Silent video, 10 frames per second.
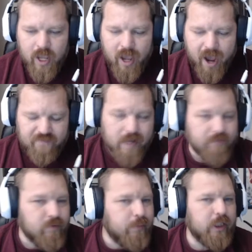I've
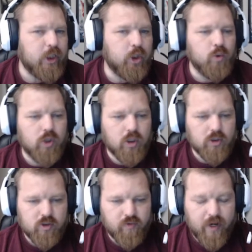never been huge on
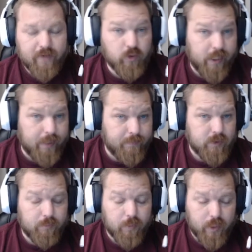survival
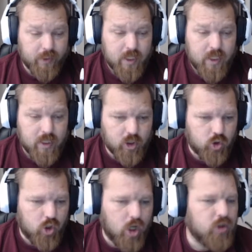games, but the
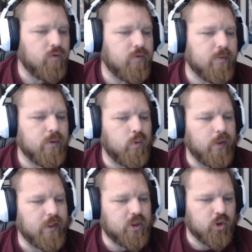crossover
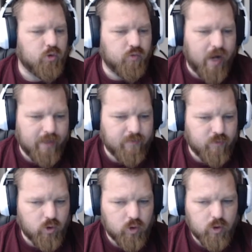between
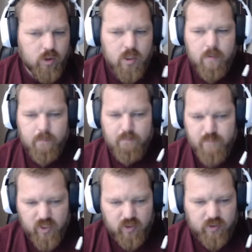survival,
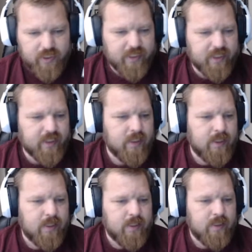building,
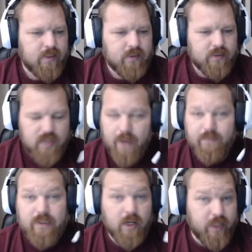
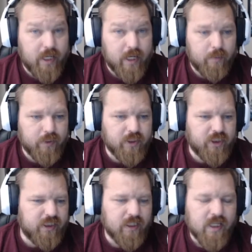top-down A R P
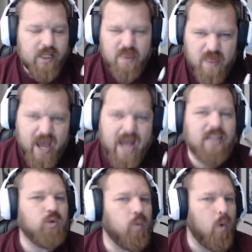G, that
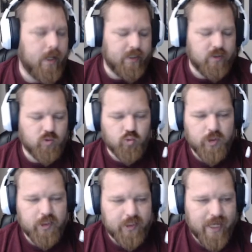is what
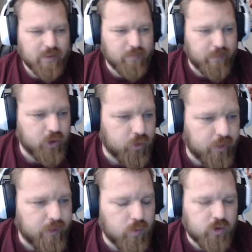really has me
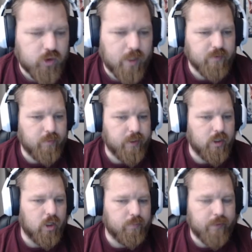intrigued with Tribes of
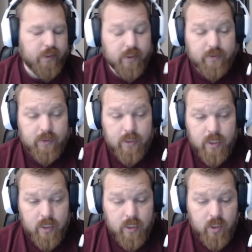Midgard, because
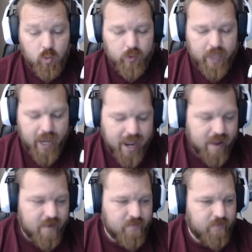we
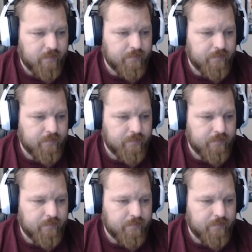have